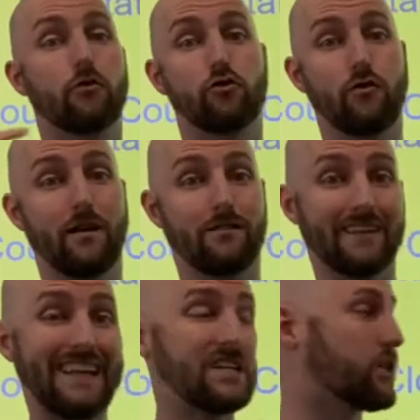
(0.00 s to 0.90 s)

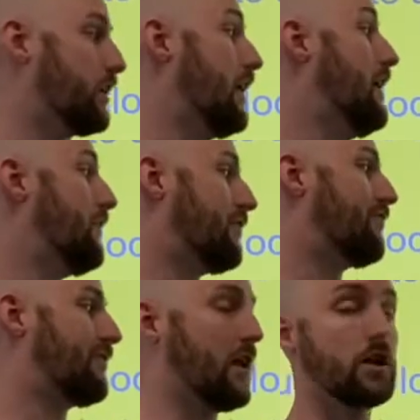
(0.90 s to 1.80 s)
translation. This
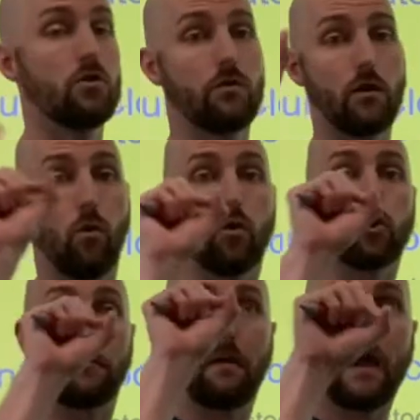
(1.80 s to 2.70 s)
is telling you the
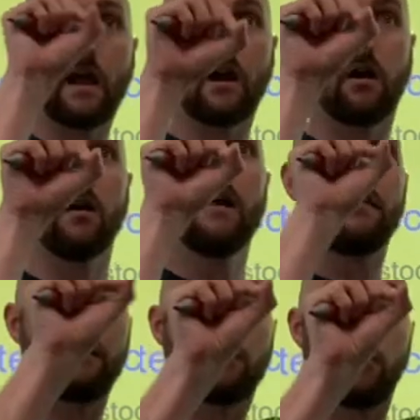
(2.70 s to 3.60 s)
ordered pair
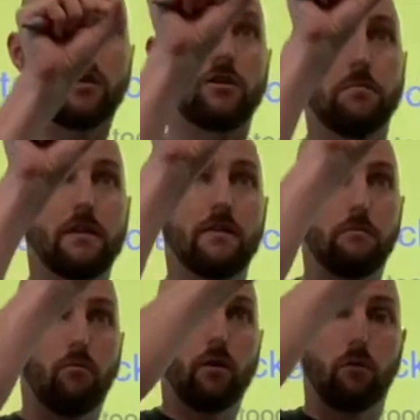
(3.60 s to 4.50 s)
that's going to be the
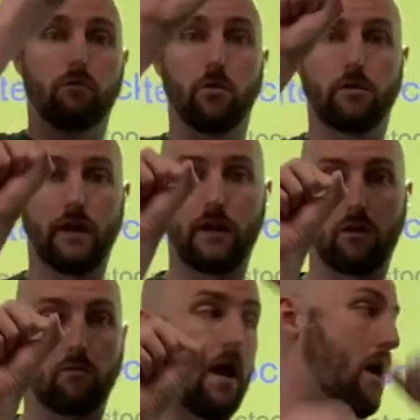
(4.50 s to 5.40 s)
point we're rotating
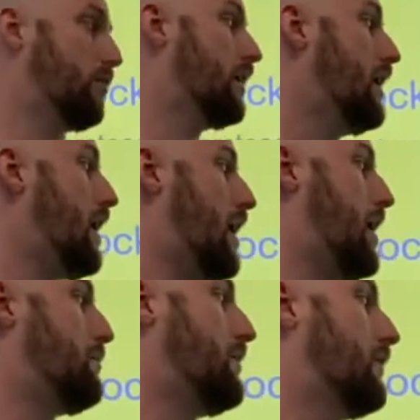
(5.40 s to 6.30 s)
around.
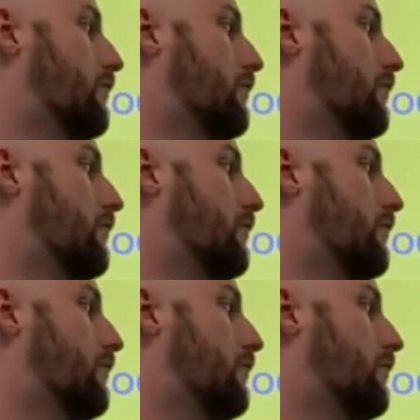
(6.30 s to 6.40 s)
And then of